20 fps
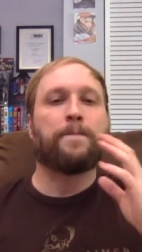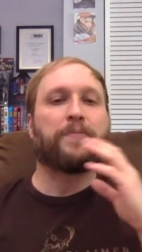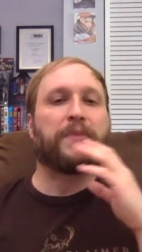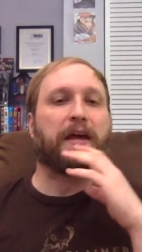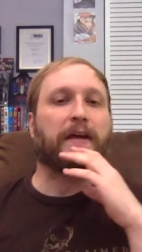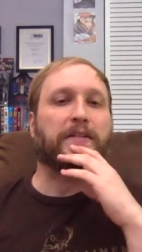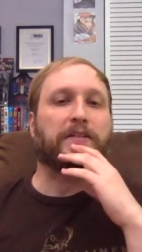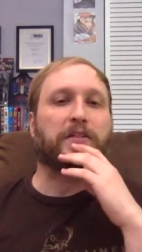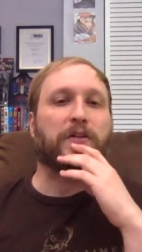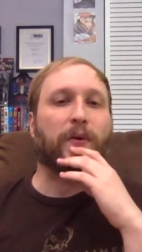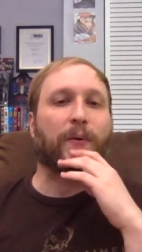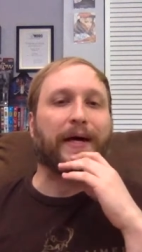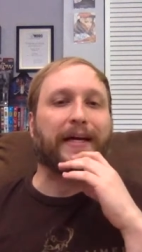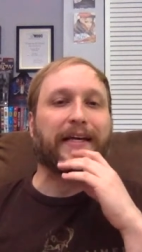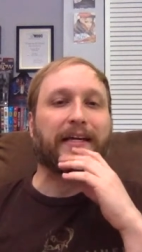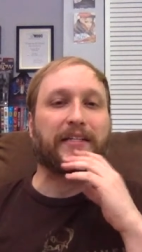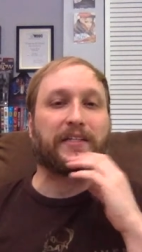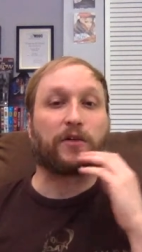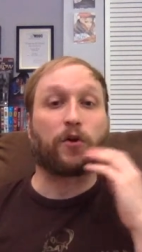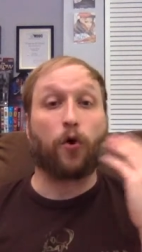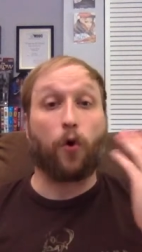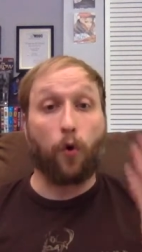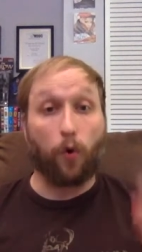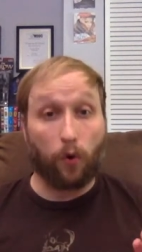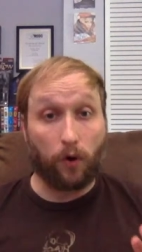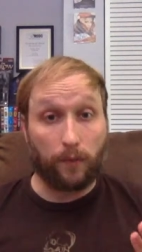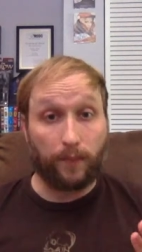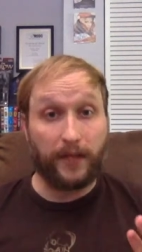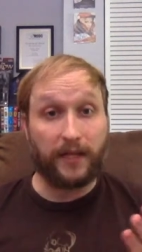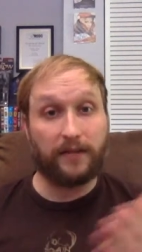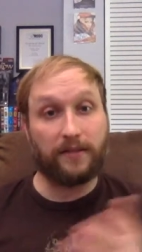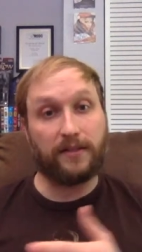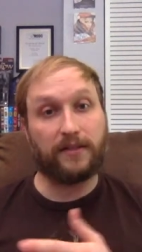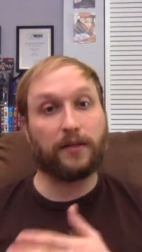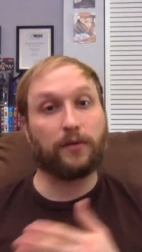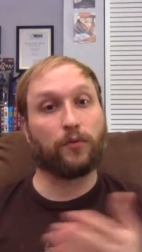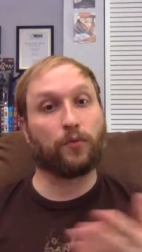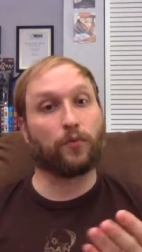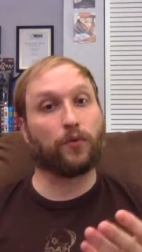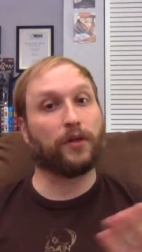And so I guess Corman
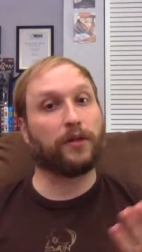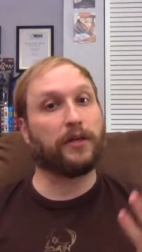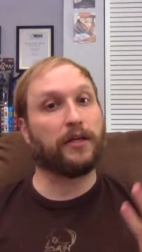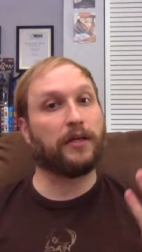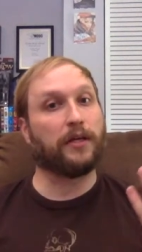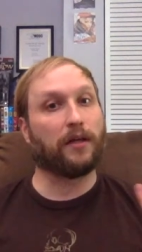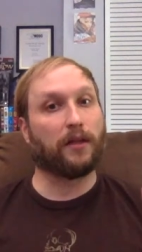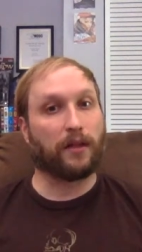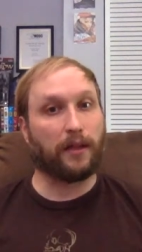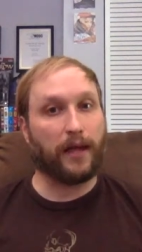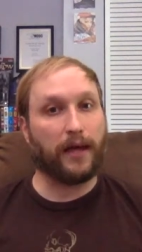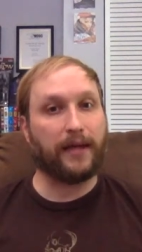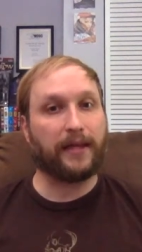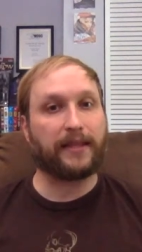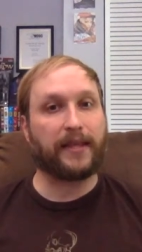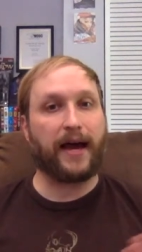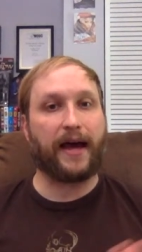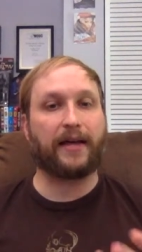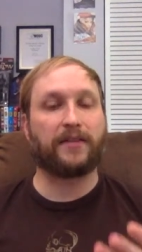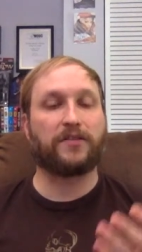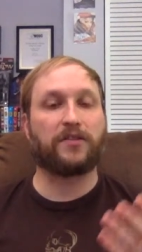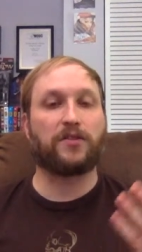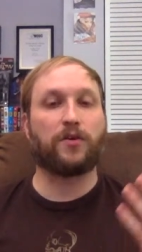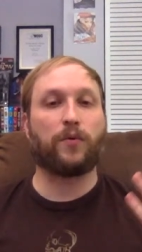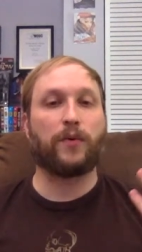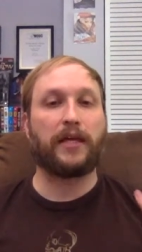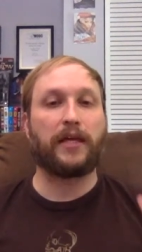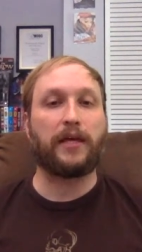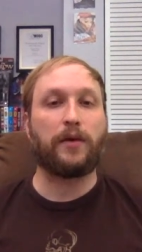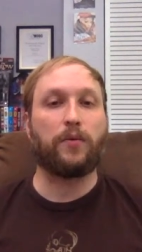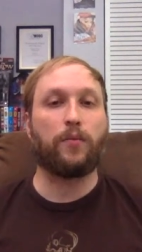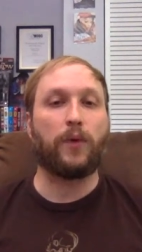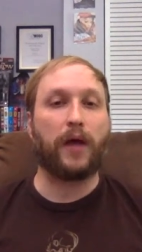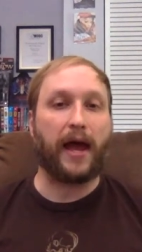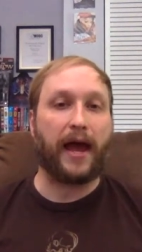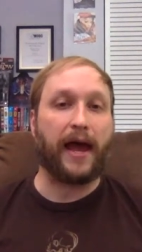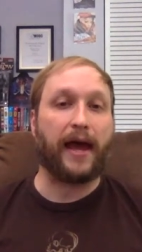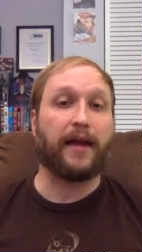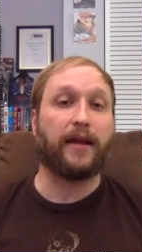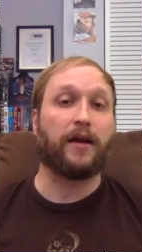didn't really like that, so he
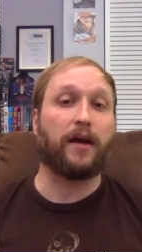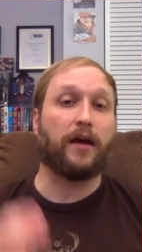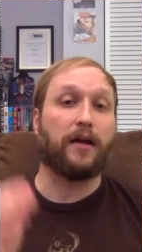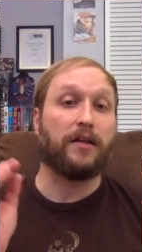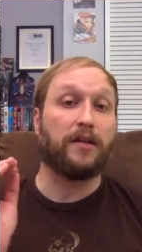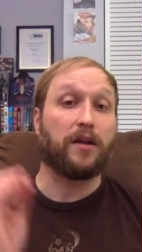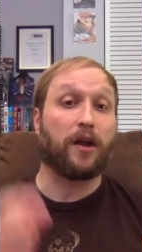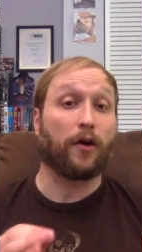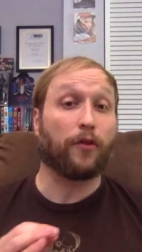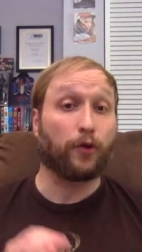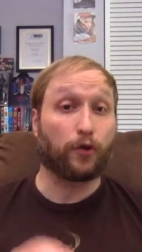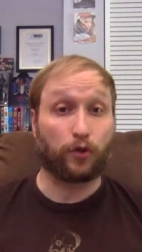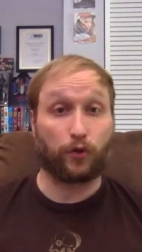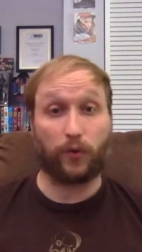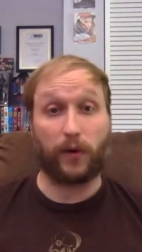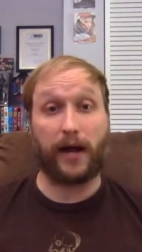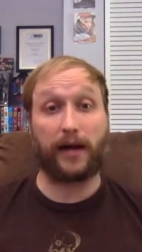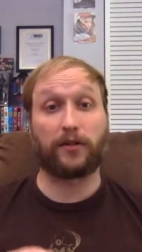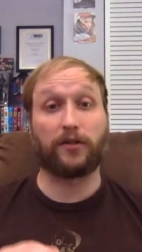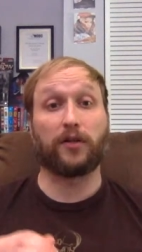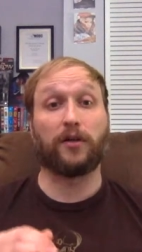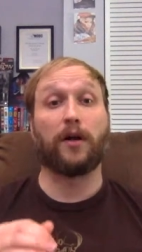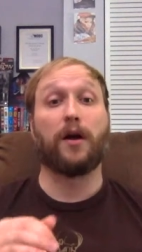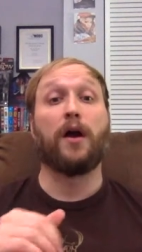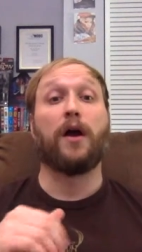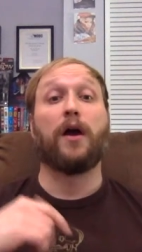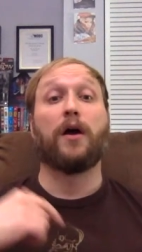had a, another director